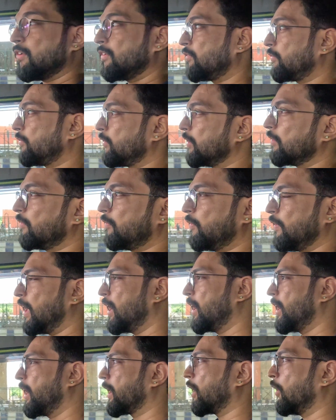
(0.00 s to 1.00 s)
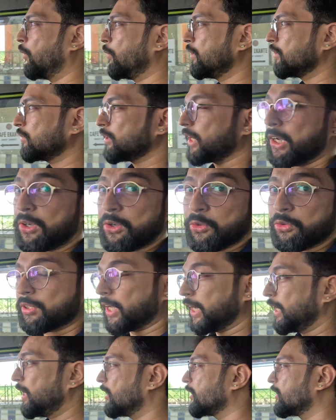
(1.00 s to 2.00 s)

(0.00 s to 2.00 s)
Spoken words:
of flung around side to side,